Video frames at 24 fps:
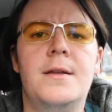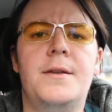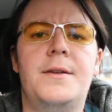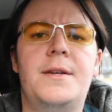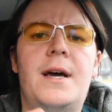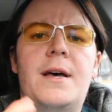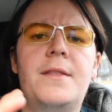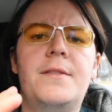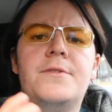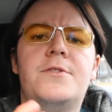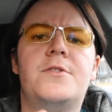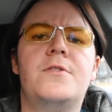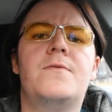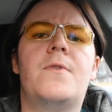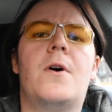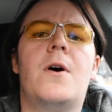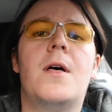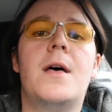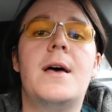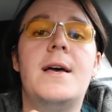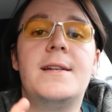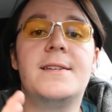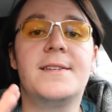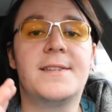Now that you've
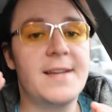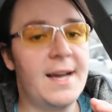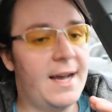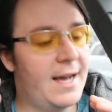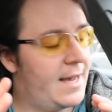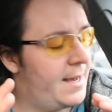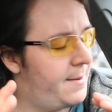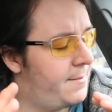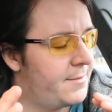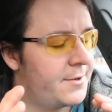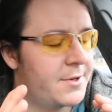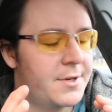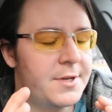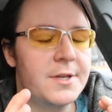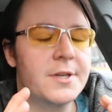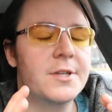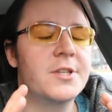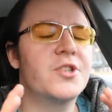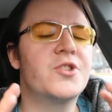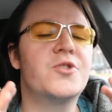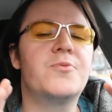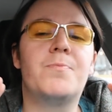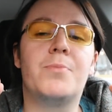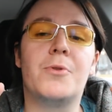all had time to
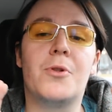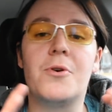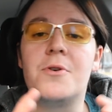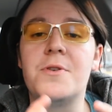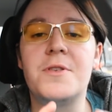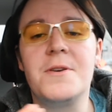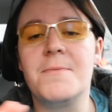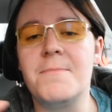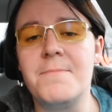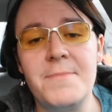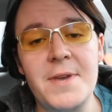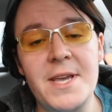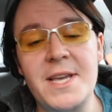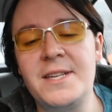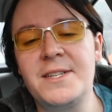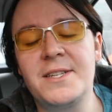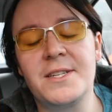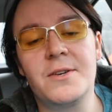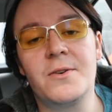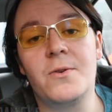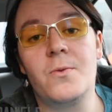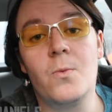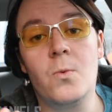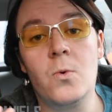explore the
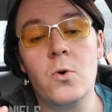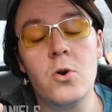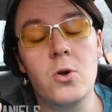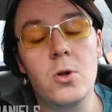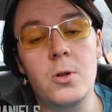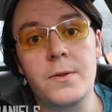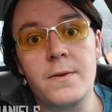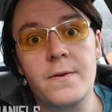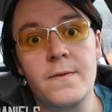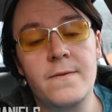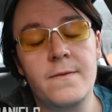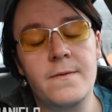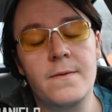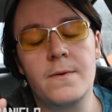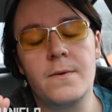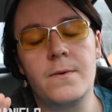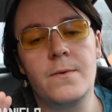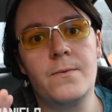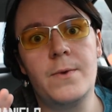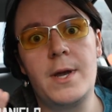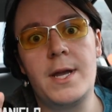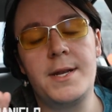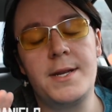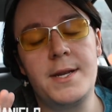amazing world of
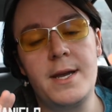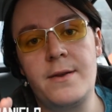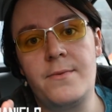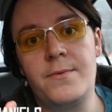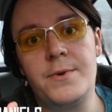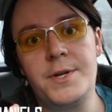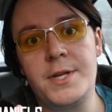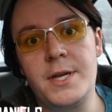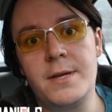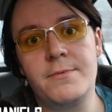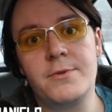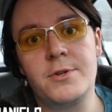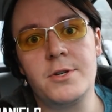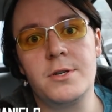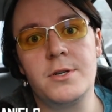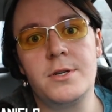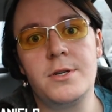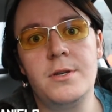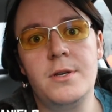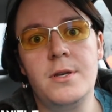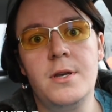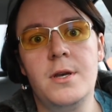Red Dead Redemption